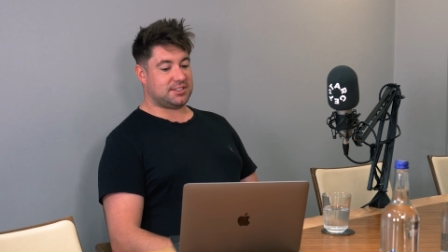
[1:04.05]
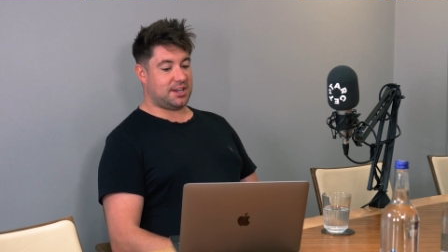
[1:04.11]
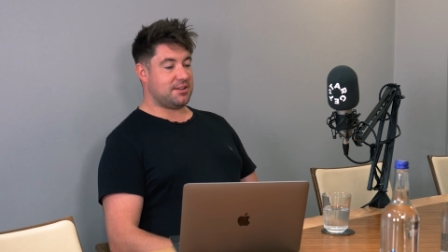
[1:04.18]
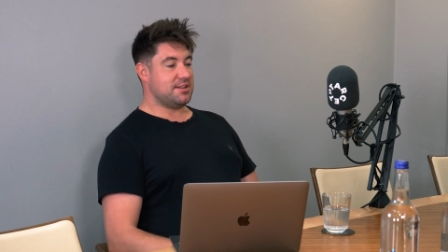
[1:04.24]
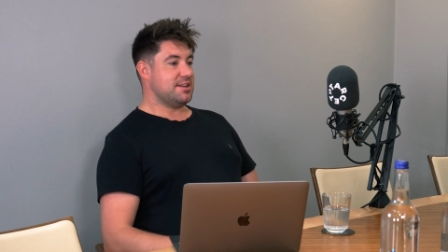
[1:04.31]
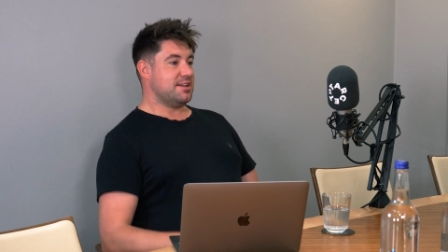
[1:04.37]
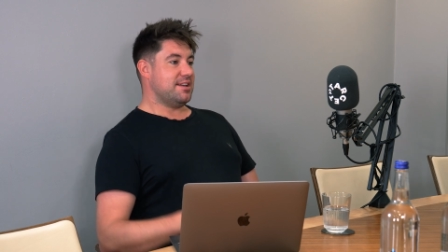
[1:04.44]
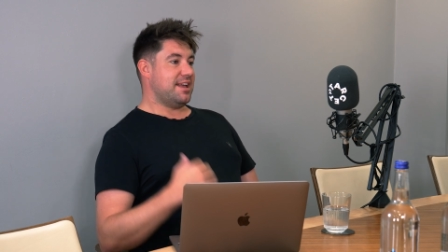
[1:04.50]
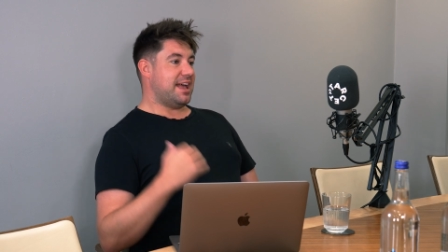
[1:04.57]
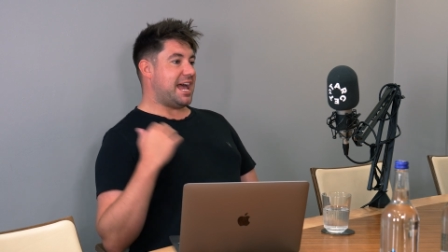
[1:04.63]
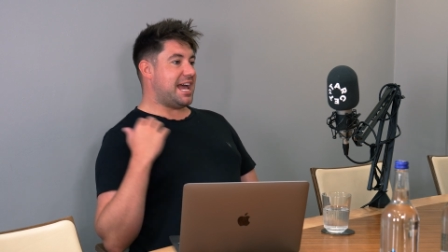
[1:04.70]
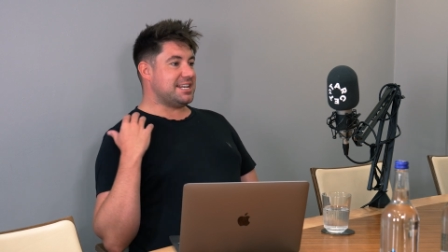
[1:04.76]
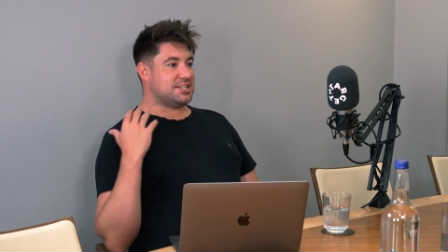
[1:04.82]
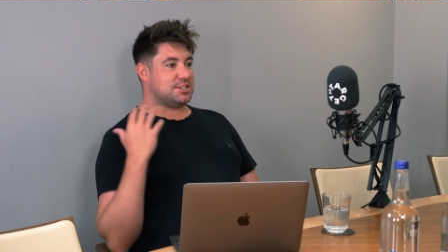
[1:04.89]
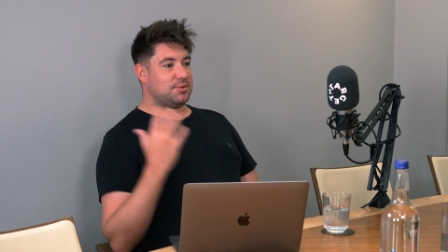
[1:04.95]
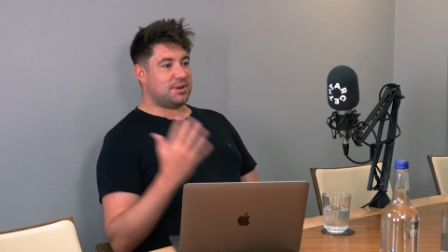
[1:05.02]
So
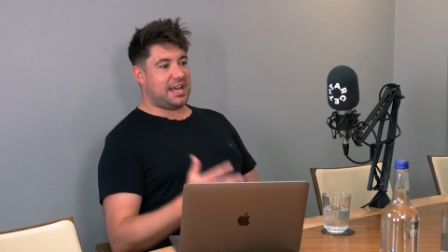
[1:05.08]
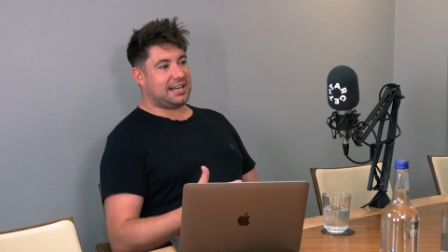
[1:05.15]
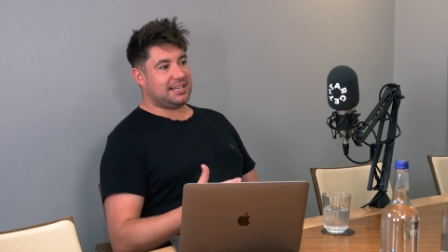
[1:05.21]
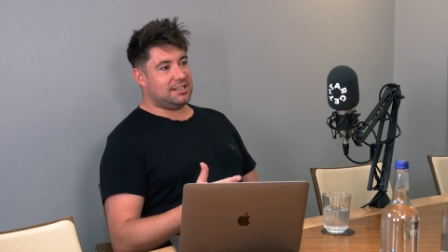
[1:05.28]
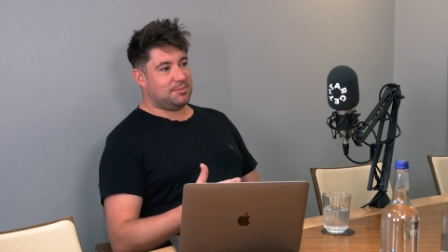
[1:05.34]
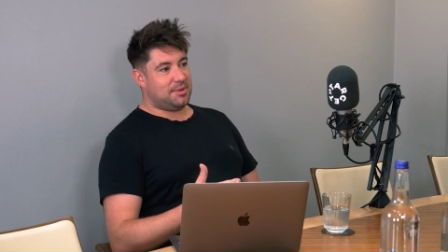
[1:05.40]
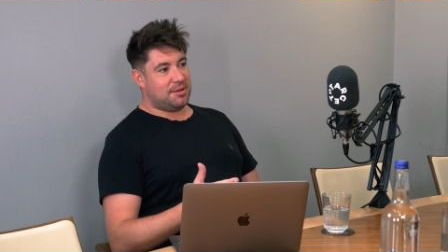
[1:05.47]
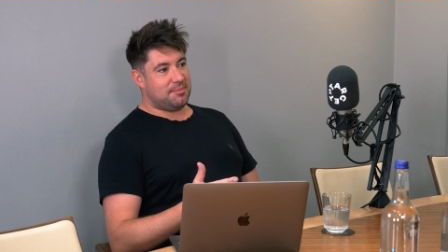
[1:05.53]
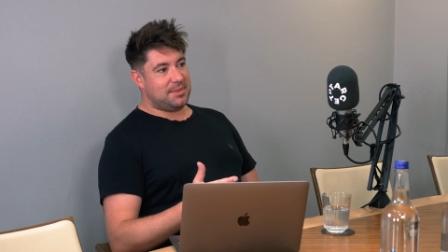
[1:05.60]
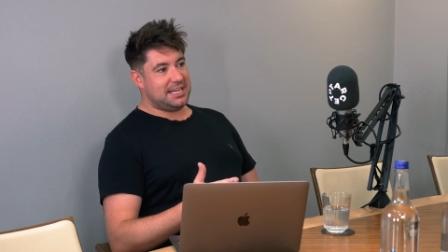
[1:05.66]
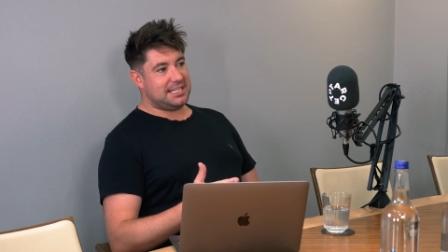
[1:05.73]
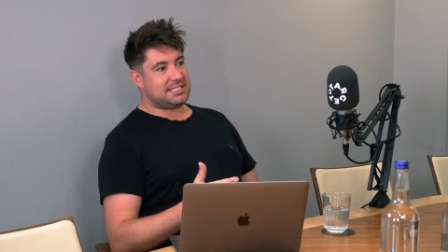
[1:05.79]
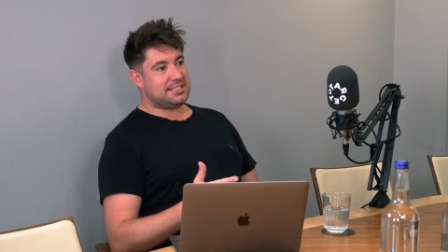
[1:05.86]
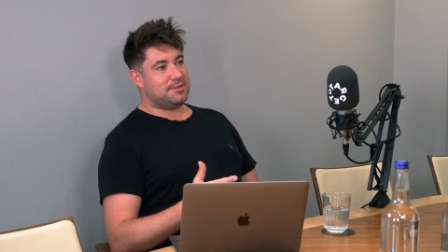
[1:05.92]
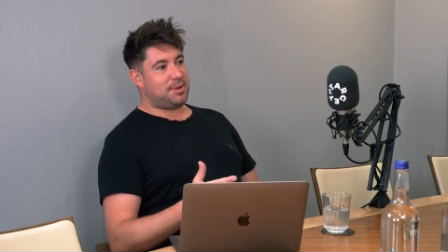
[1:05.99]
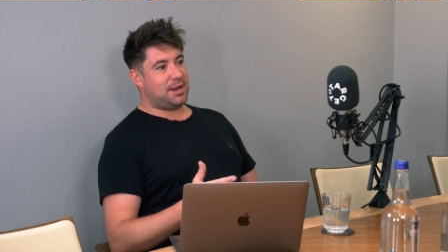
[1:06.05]
Ed, do you want to add a little bit of
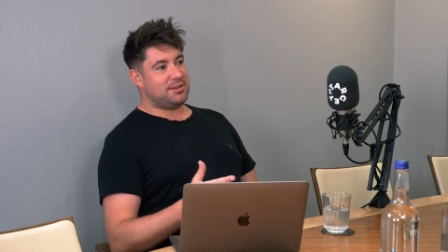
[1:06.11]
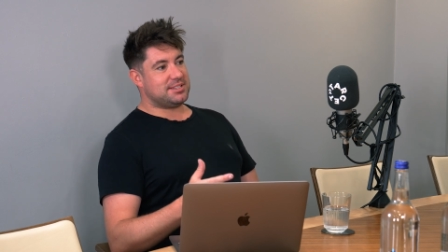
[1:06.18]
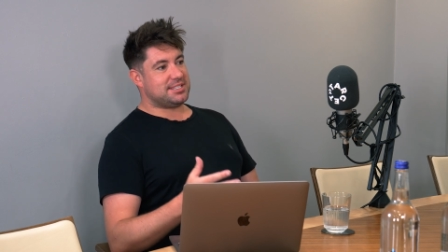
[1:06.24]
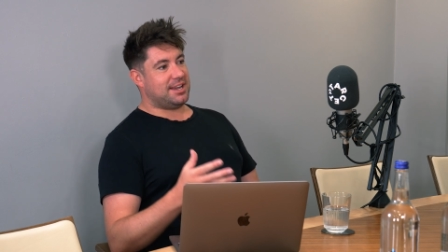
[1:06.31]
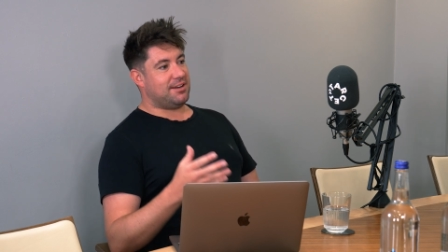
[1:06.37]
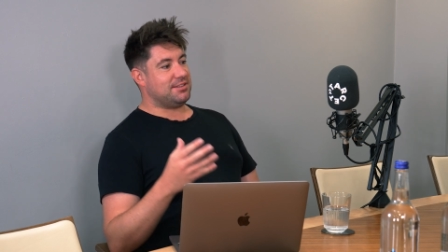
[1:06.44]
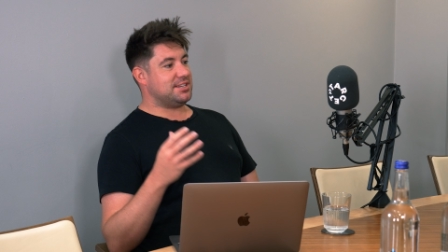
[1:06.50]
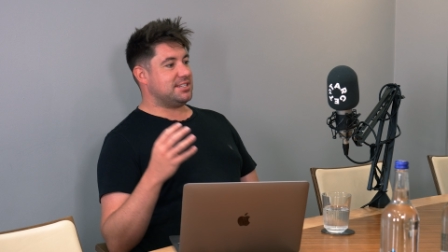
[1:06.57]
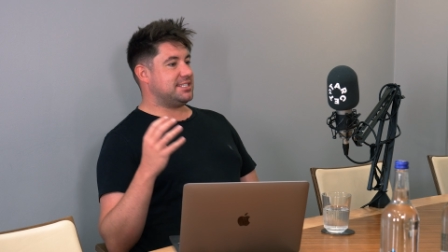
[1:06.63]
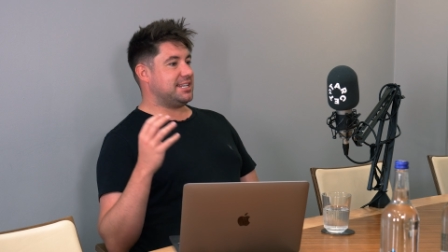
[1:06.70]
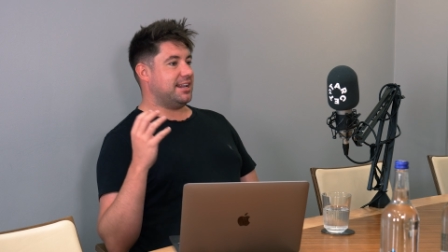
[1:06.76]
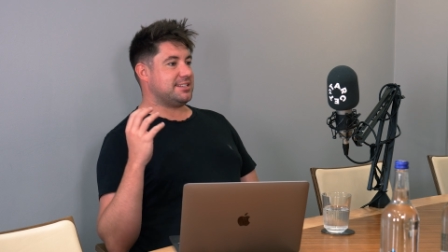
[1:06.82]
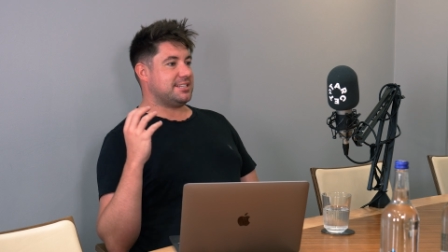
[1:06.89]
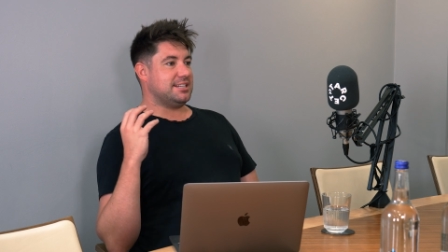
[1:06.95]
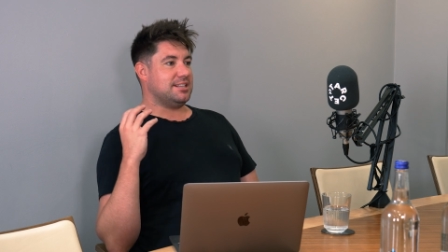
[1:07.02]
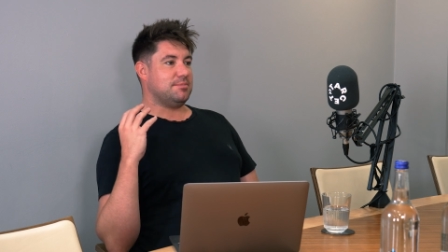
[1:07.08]
meat to the bones there and just
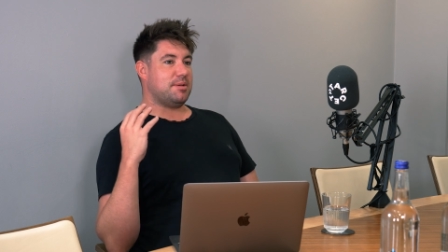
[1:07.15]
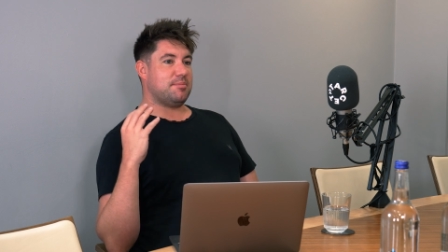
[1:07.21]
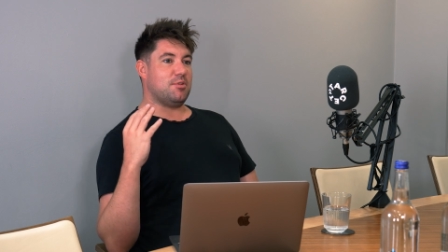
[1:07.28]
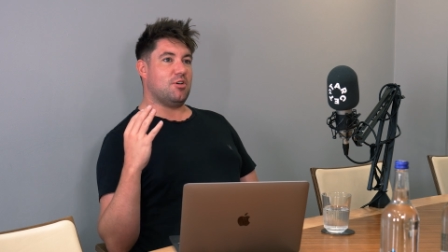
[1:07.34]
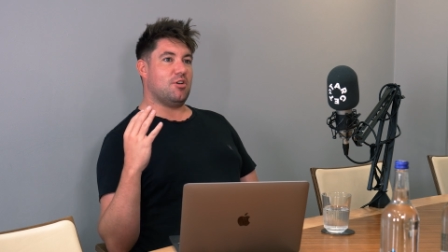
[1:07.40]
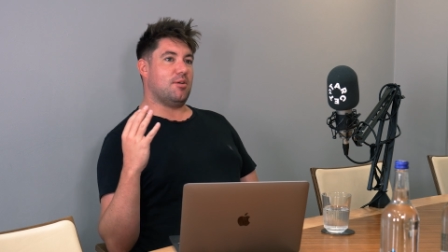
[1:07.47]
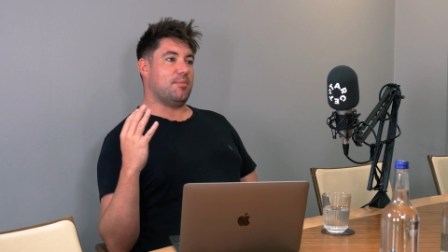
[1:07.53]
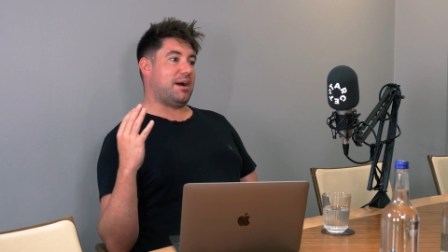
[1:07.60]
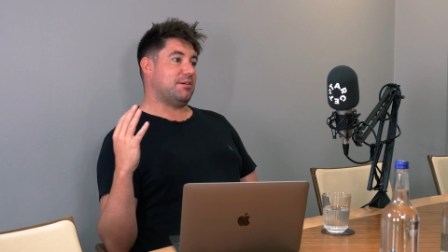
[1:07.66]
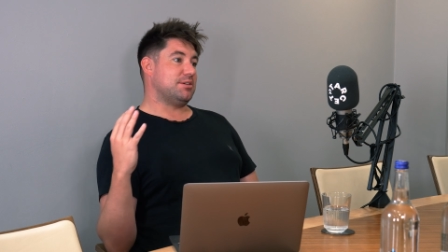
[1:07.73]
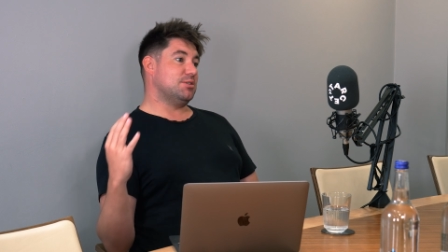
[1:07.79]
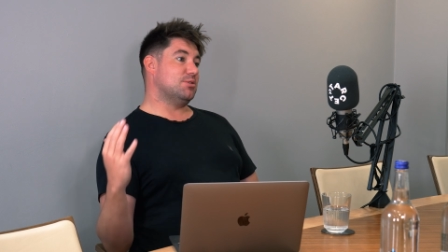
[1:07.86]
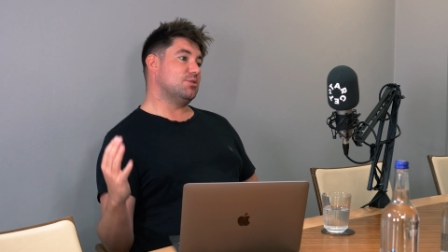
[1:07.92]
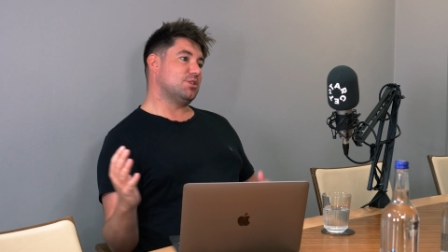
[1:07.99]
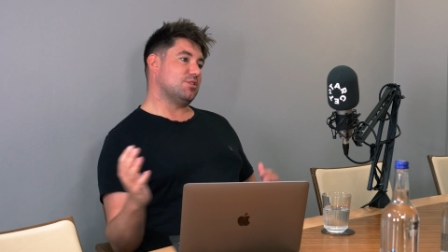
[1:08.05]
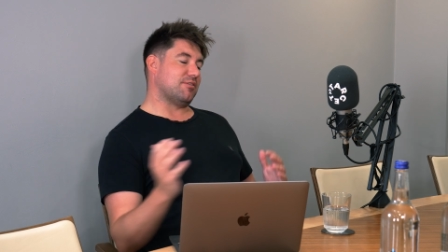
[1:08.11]
tell us a little bit more about
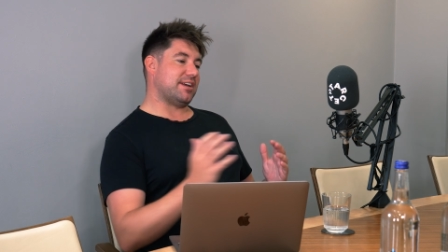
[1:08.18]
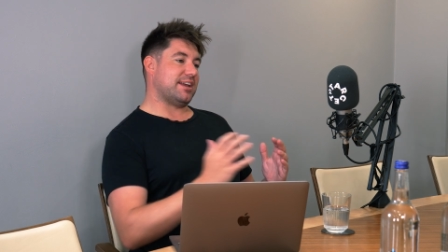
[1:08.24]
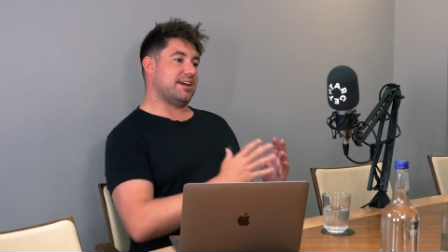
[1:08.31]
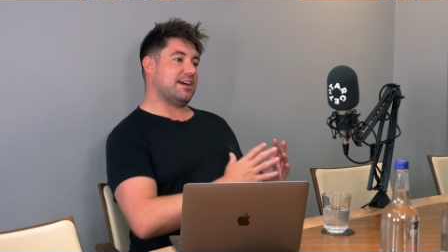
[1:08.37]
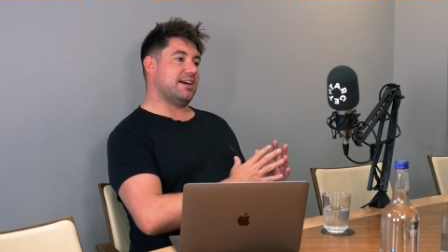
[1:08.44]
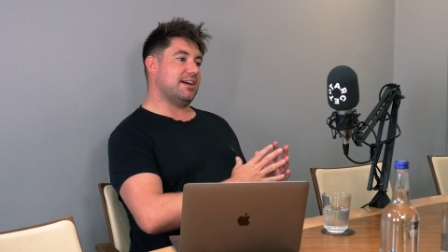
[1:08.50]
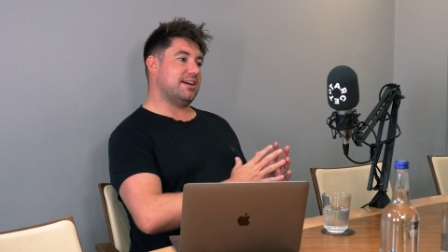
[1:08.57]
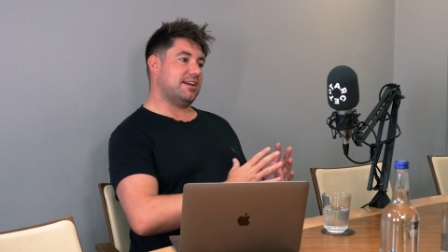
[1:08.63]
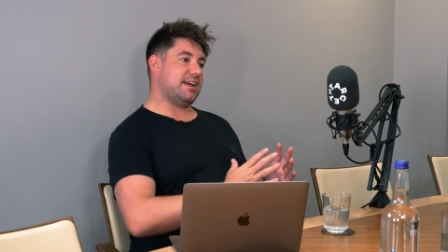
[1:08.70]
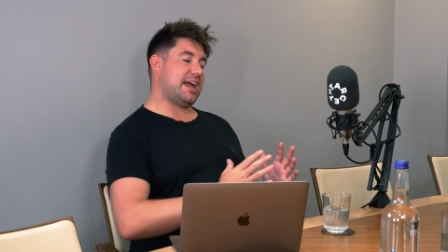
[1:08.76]
your career,